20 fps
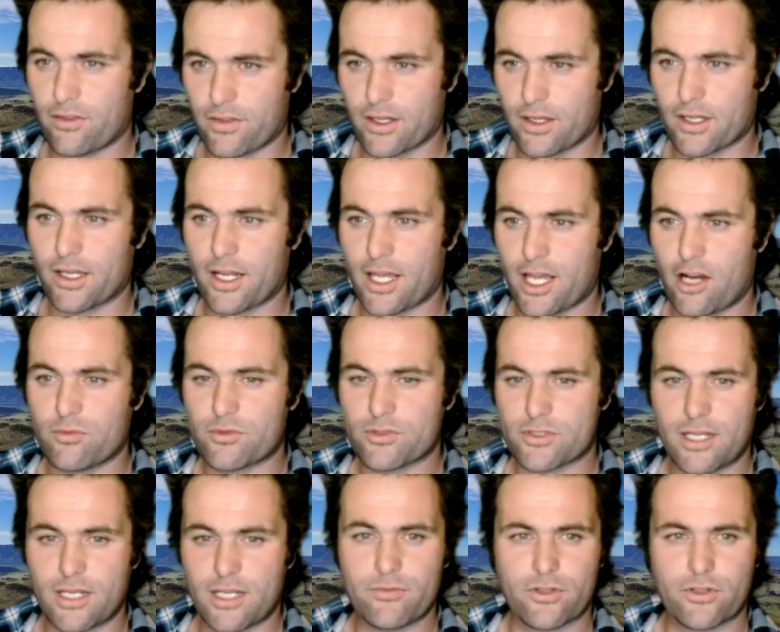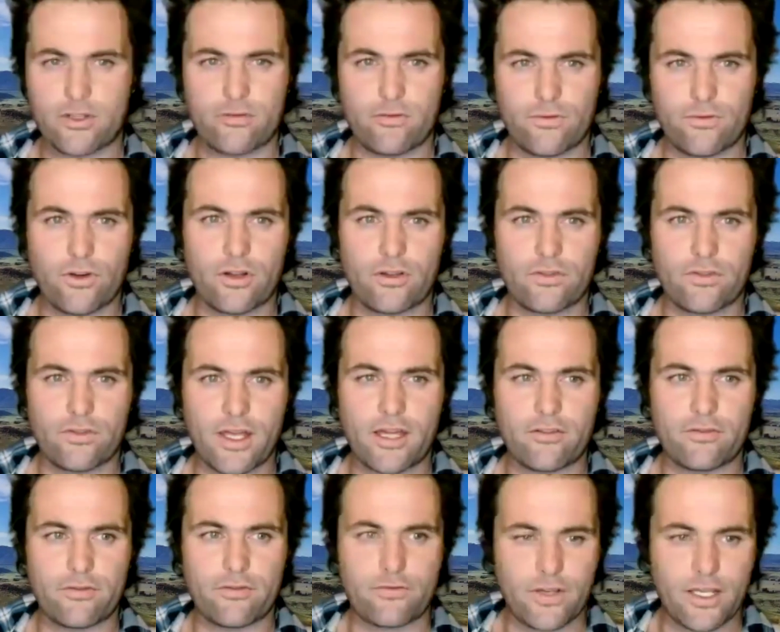think it helps them convert
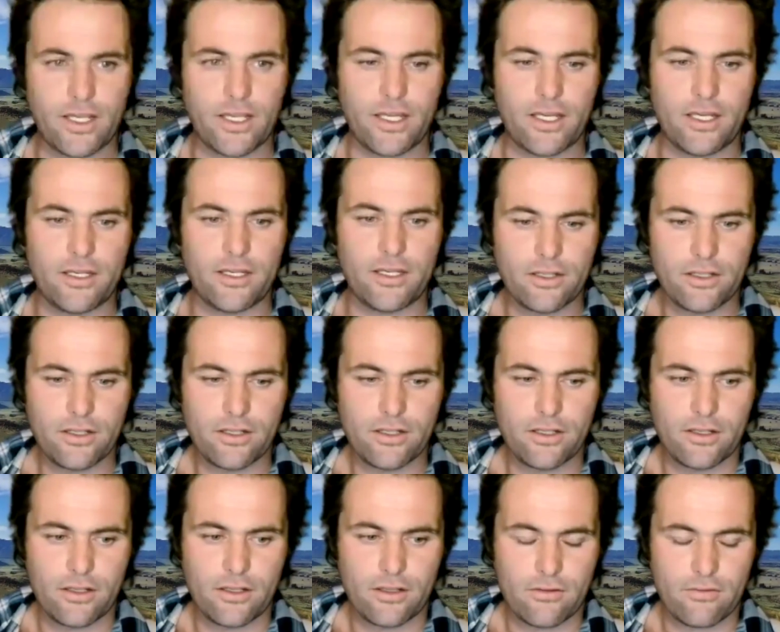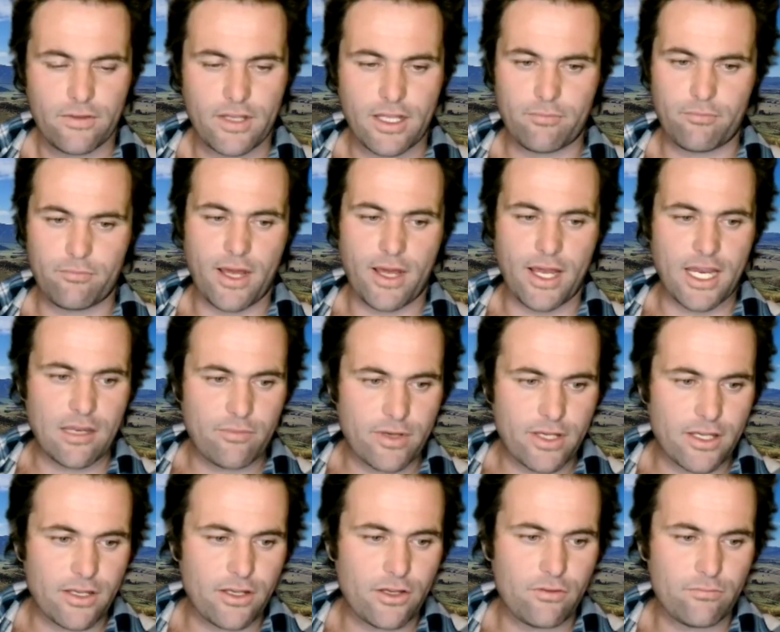that feed that may
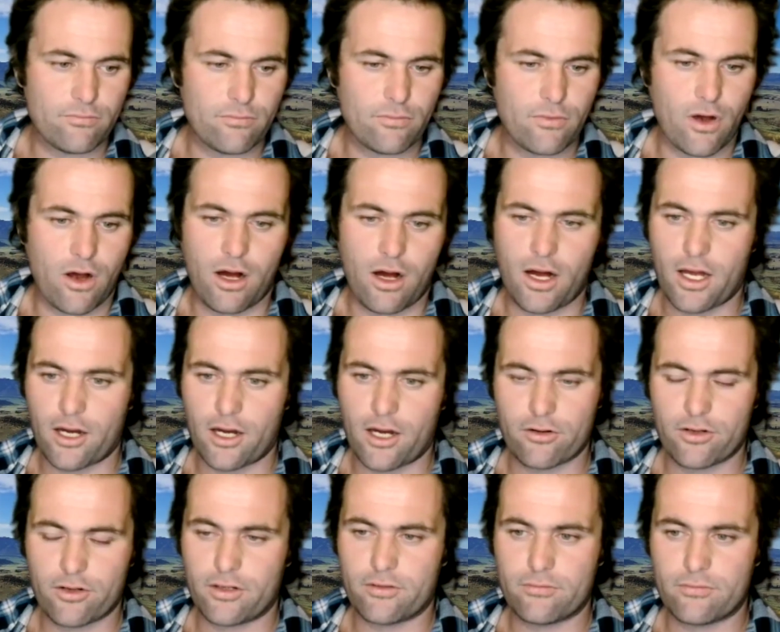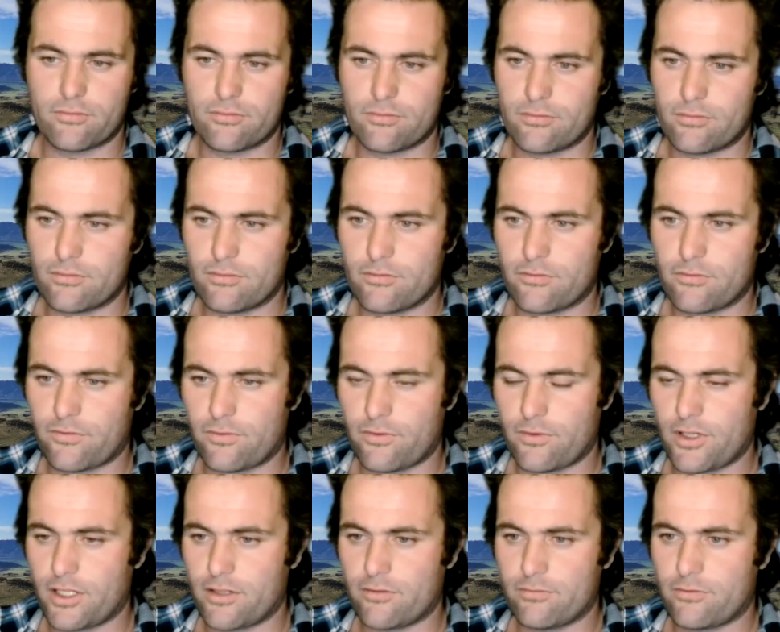be higher in
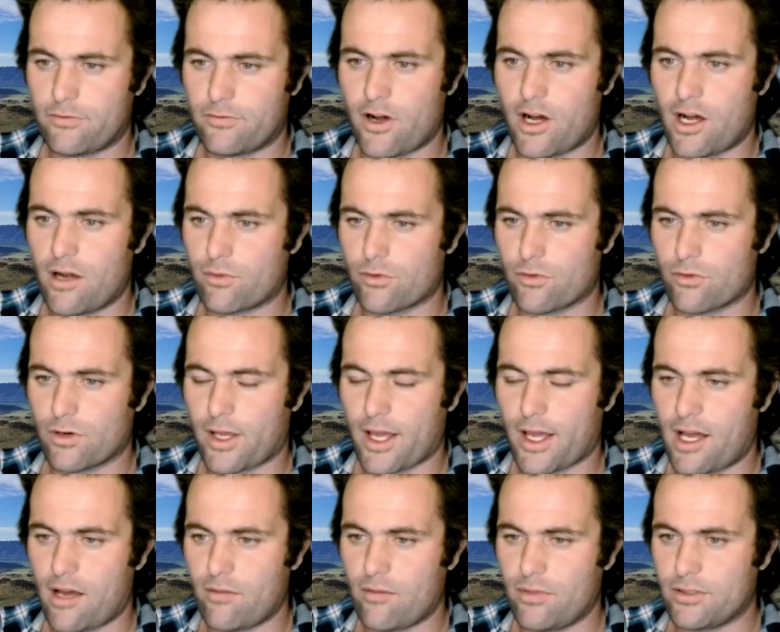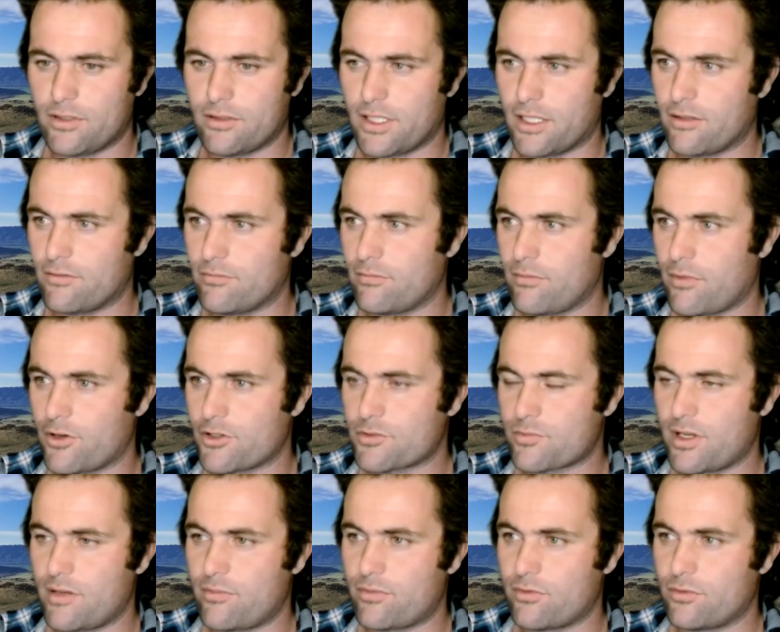fiber or carbon than most
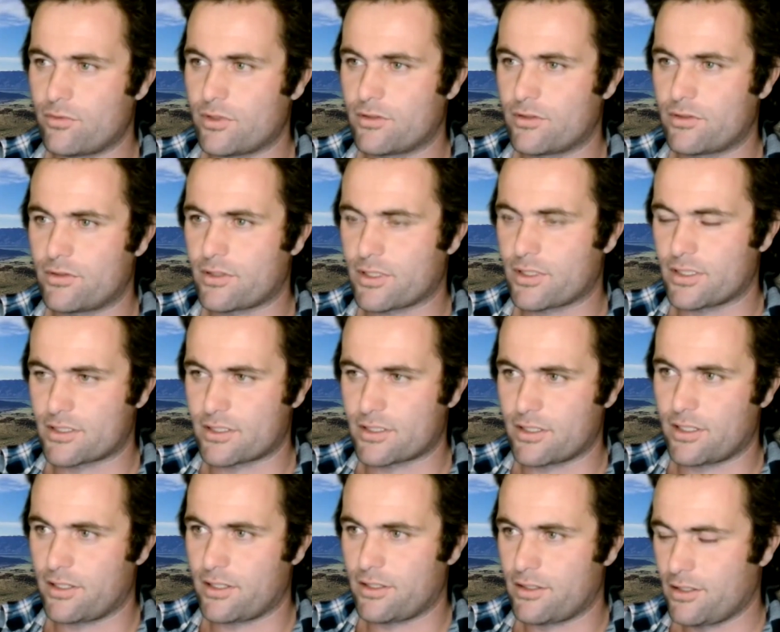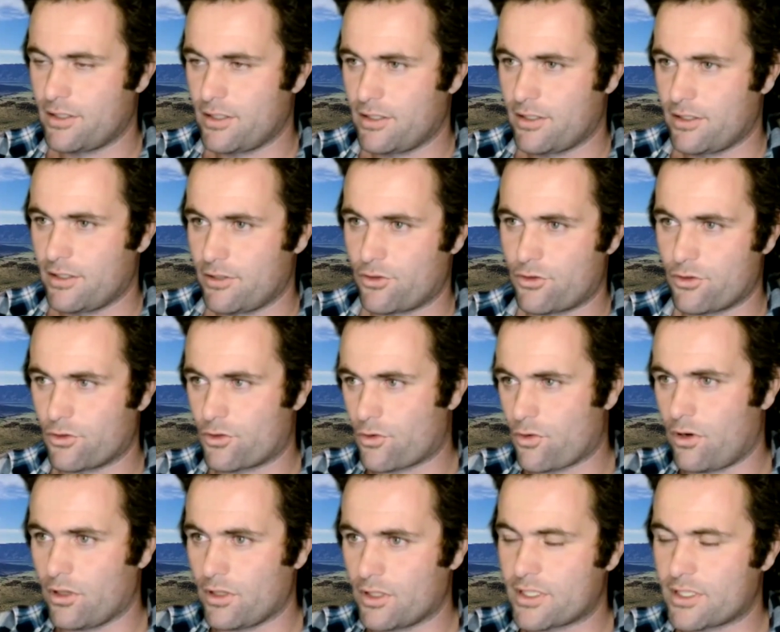people would consider good
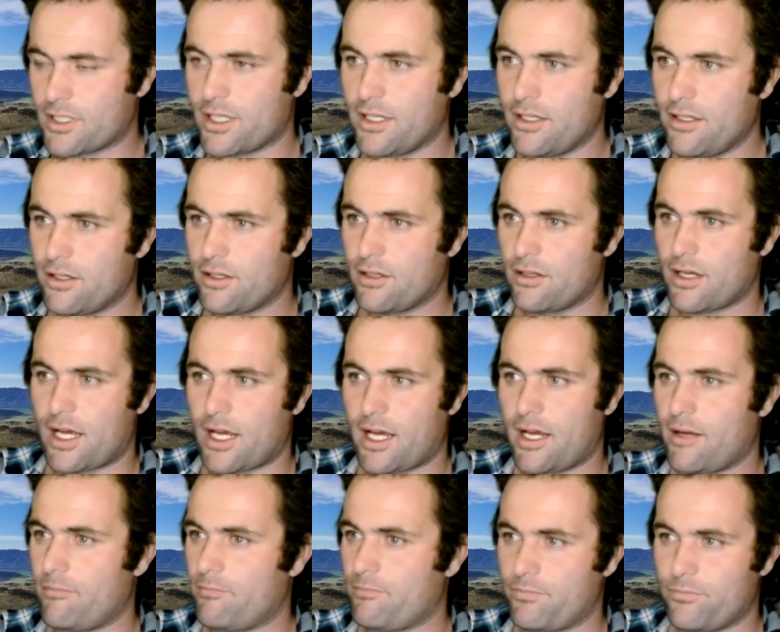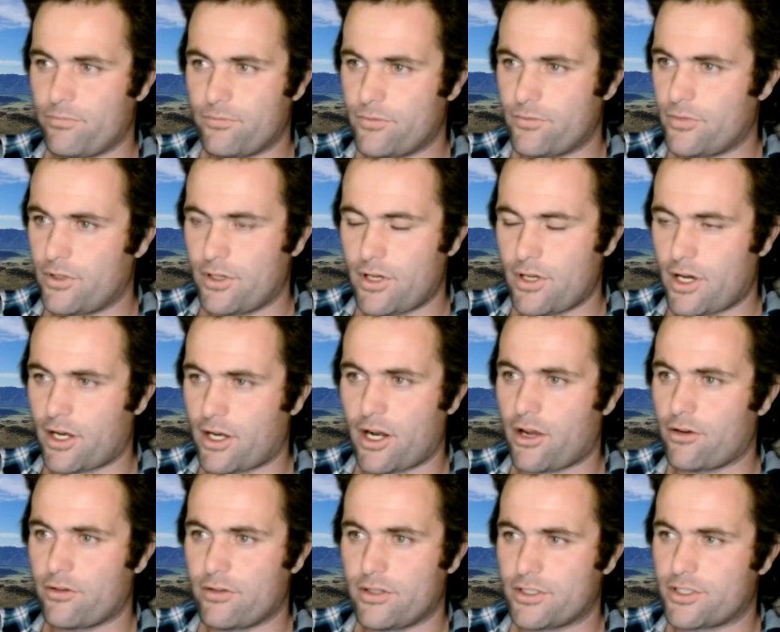quality. I don't
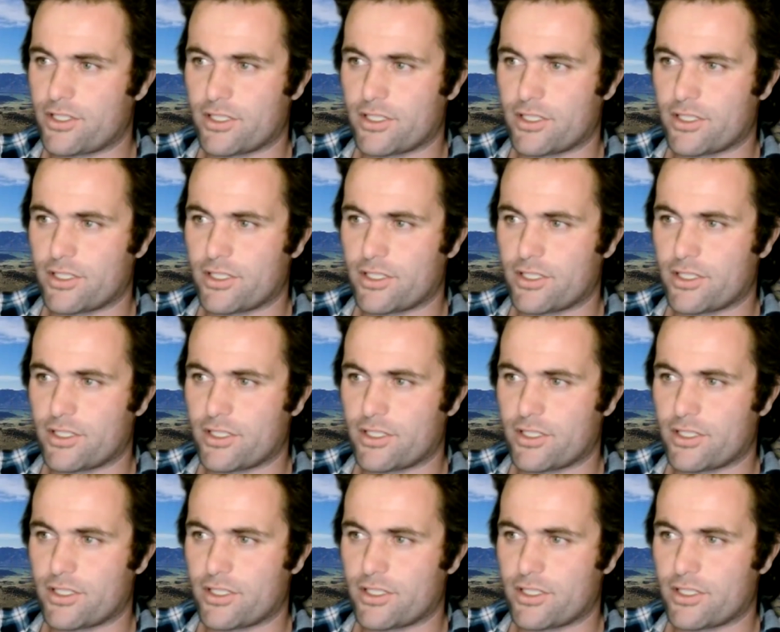know.